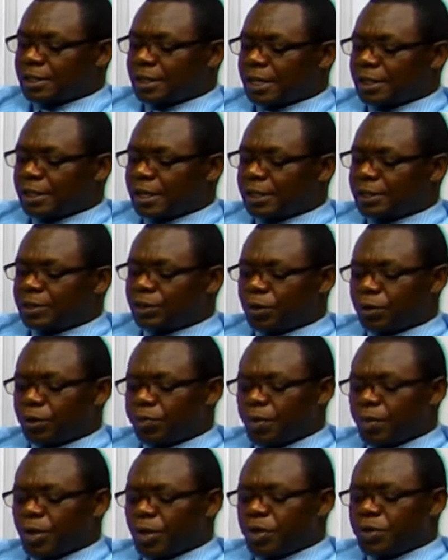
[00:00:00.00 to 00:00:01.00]
like that. So
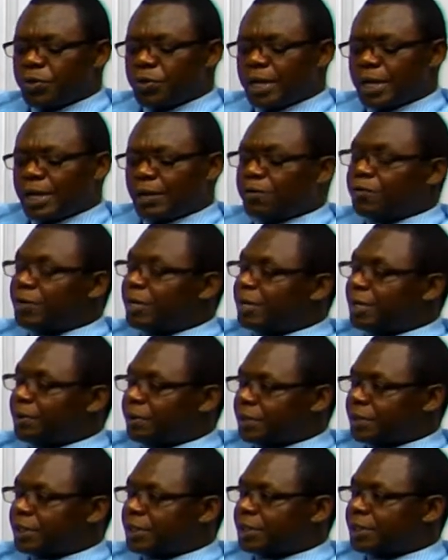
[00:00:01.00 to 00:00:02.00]
you can offend an
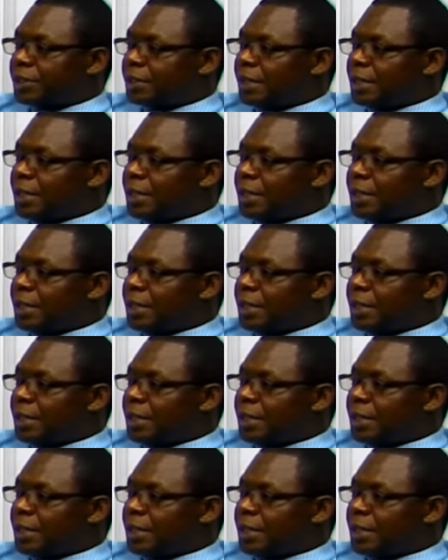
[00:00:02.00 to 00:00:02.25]
audience.